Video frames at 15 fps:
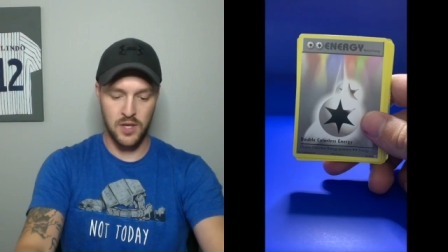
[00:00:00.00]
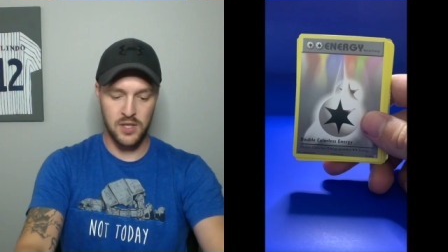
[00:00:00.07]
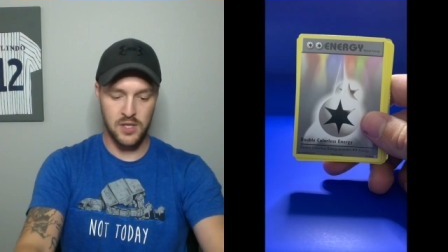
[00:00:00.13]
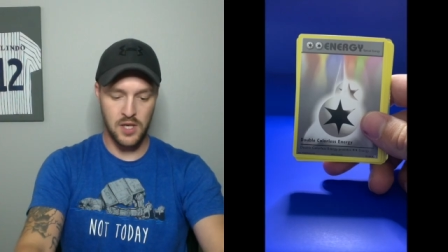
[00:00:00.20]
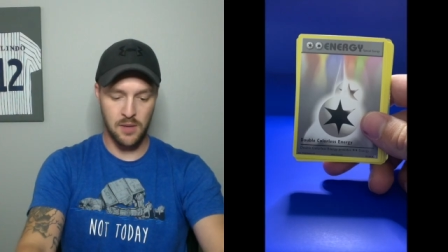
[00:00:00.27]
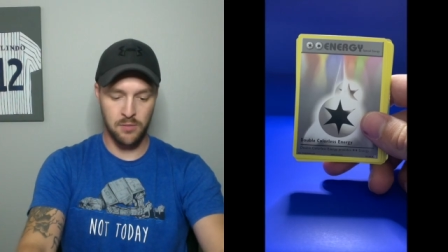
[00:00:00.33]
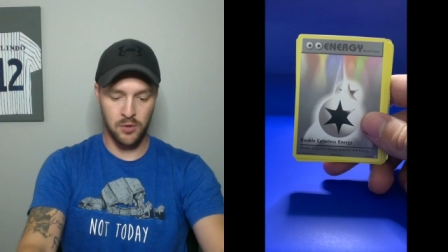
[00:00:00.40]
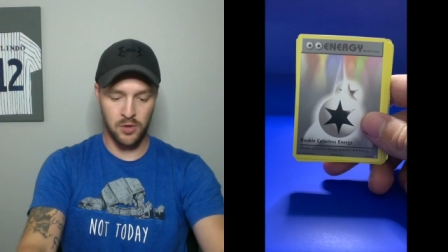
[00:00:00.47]
The
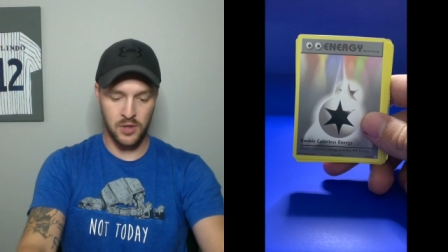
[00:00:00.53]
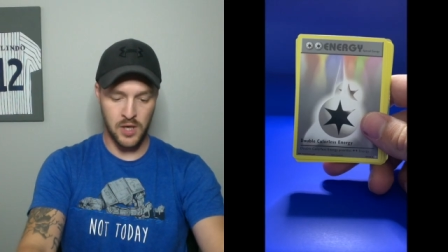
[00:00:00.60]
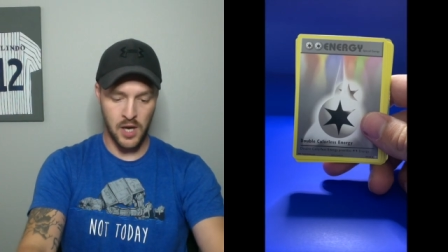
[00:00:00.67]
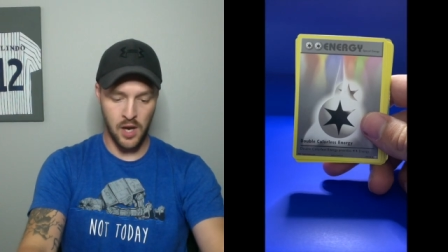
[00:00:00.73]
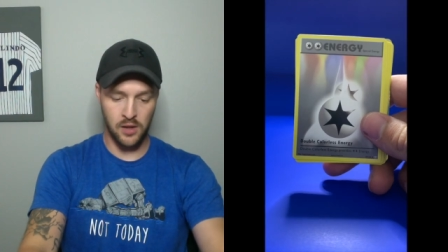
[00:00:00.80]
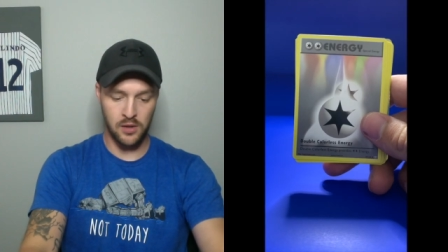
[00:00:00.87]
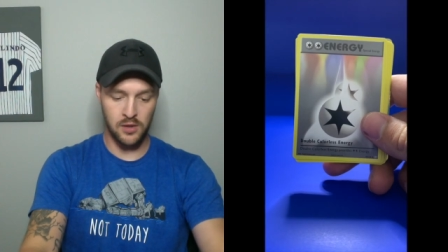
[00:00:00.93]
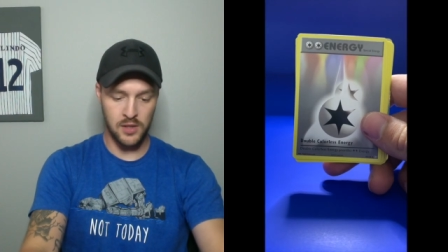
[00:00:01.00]
double
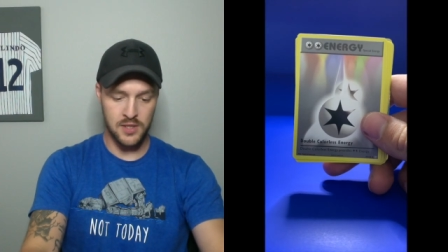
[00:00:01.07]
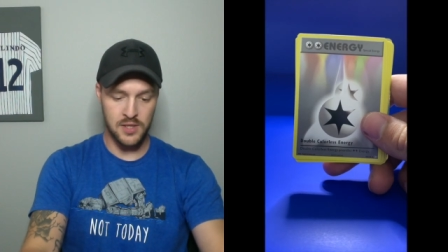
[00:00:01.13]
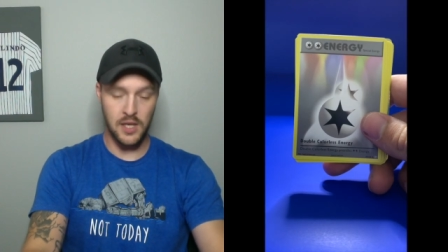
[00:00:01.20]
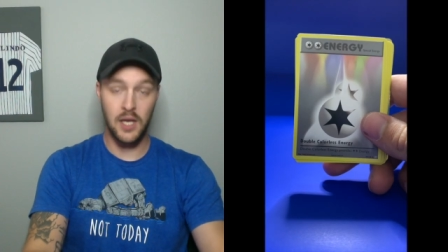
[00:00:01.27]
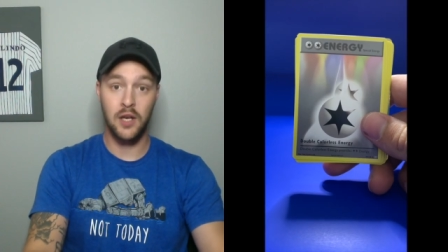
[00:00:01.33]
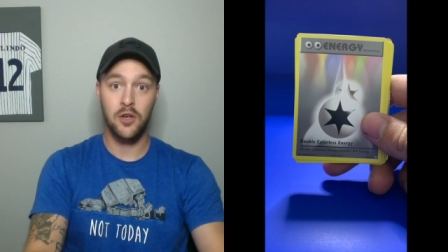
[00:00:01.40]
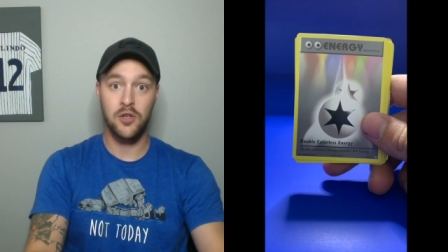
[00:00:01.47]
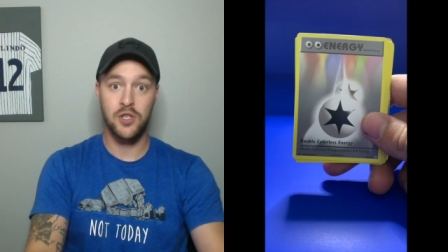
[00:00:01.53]
colorless
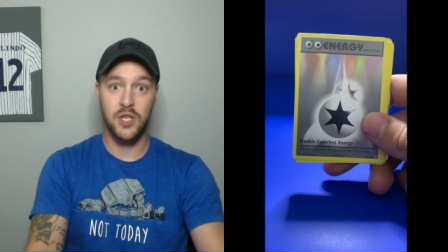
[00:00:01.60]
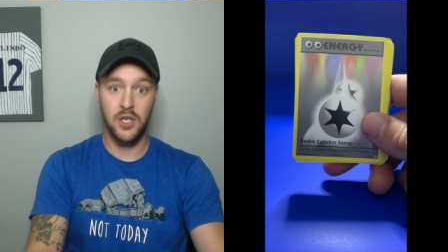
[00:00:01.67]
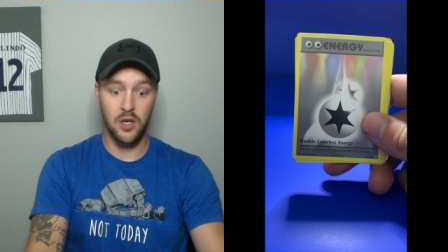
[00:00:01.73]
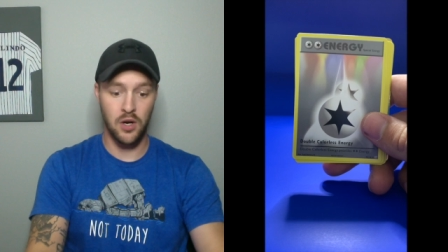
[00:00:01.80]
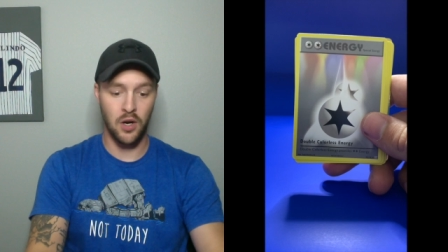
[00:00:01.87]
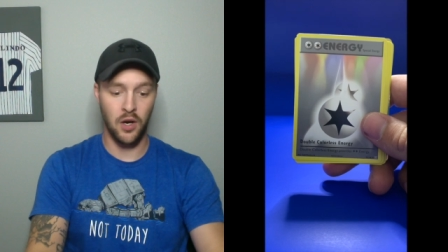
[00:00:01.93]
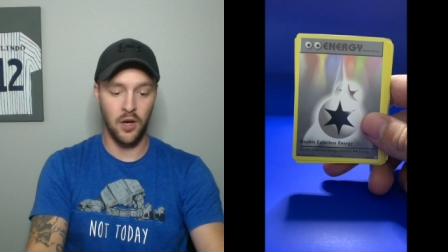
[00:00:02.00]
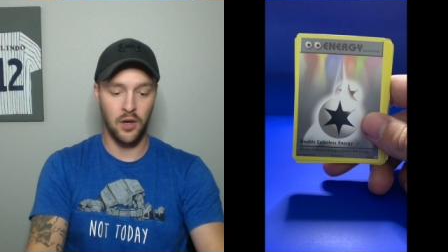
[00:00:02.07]
energy
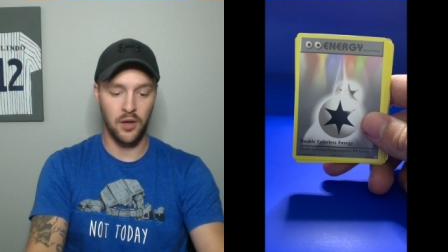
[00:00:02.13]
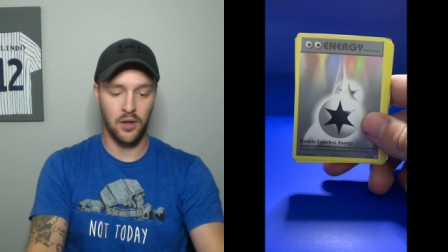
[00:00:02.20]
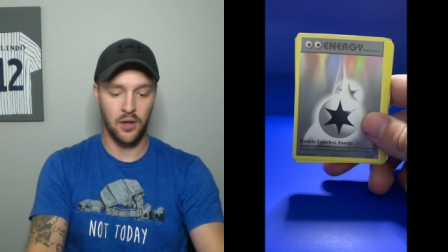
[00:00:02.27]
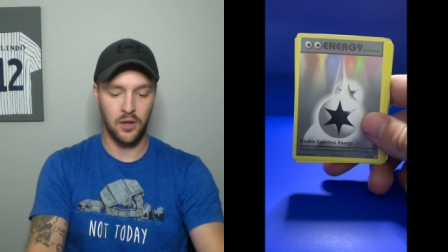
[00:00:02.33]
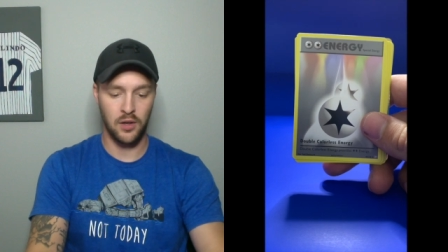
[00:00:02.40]
card.